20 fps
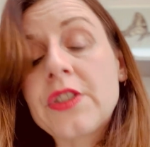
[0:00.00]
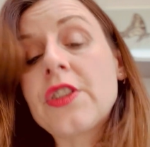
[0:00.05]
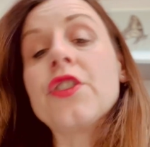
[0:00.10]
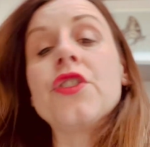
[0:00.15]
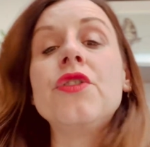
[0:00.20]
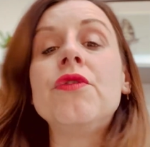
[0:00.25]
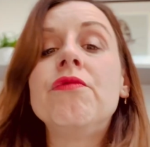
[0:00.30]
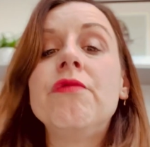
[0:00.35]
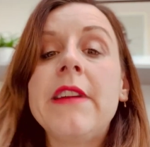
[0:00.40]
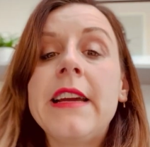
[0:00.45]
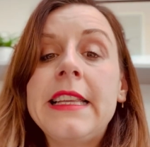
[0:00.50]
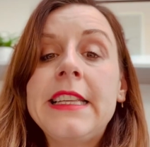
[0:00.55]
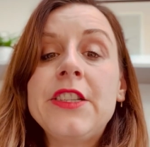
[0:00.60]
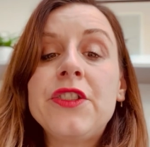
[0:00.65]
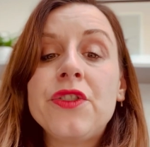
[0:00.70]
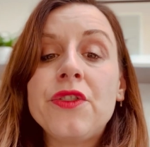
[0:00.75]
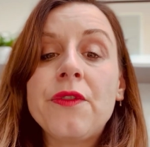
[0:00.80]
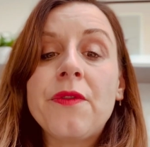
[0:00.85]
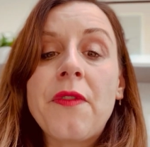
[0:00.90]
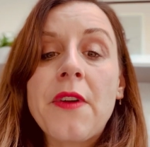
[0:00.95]
So you really
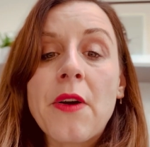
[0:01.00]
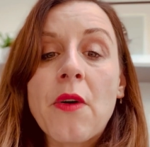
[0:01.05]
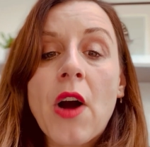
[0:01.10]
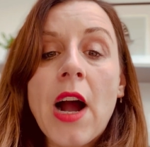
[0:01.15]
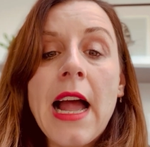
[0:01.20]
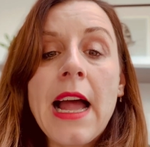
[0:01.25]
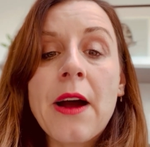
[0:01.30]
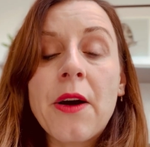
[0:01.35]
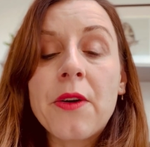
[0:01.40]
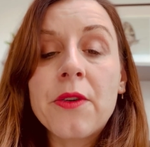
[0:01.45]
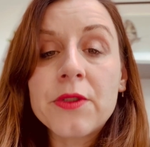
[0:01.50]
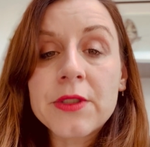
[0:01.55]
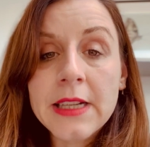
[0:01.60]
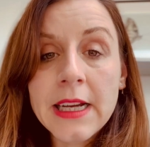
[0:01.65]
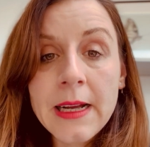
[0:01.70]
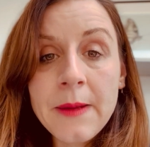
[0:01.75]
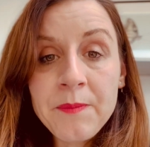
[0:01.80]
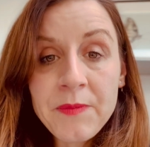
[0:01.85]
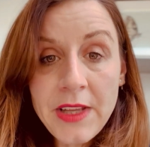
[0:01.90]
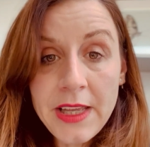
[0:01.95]
do feel held
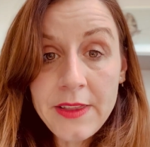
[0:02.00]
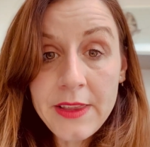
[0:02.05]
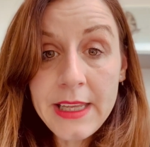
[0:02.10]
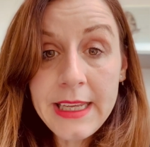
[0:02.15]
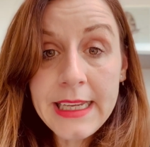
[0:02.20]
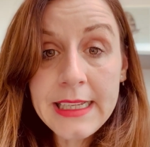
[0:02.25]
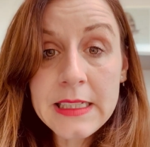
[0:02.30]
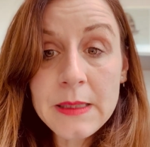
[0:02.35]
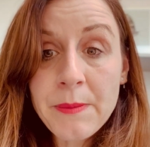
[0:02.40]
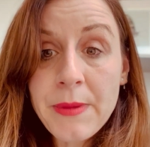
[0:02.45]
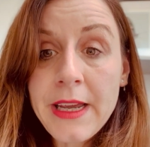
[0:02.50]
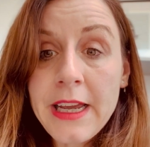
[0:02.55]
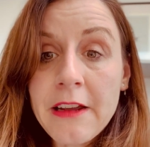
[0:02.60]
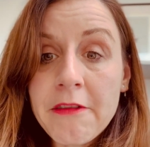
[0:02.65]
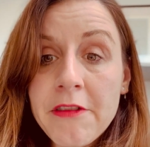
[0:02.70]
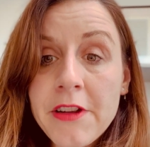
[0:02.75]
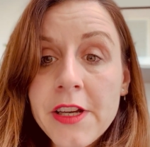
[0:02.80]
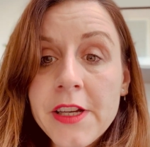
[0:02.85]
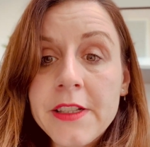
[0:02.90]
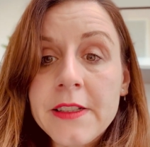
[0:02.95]
in the
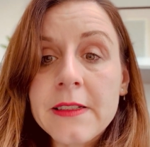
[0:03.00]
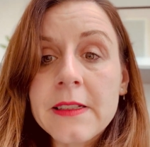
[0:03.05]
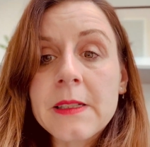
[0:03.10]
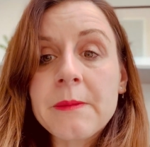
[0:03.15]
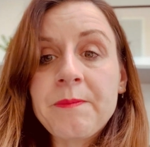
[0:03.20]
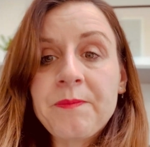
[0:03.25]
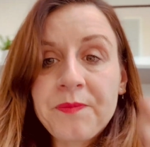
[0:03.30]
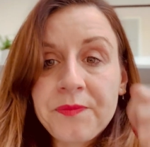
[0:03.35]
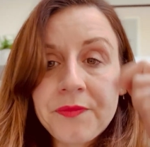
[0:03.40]
experience.